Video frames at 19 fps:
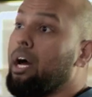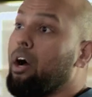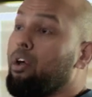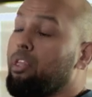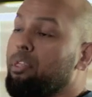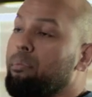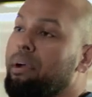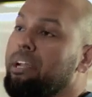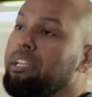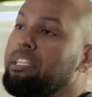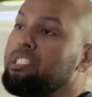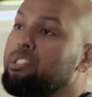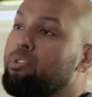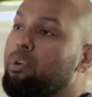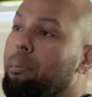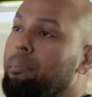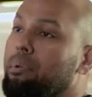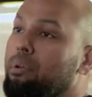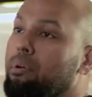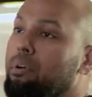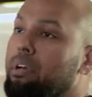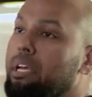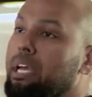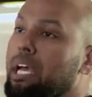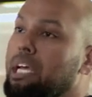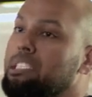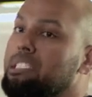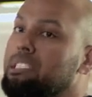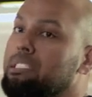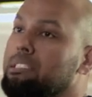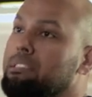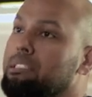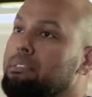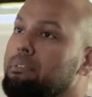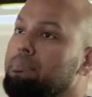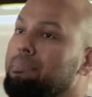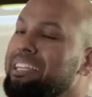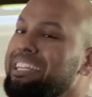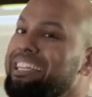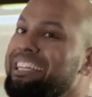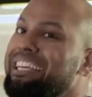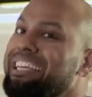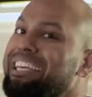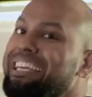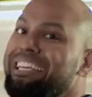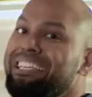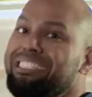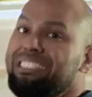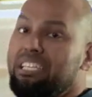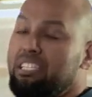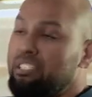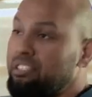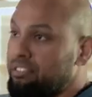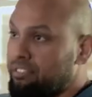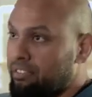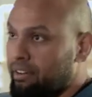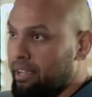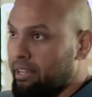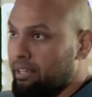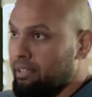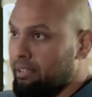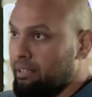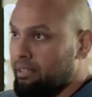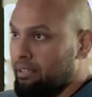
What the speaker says: Uthmani script has been easy to find.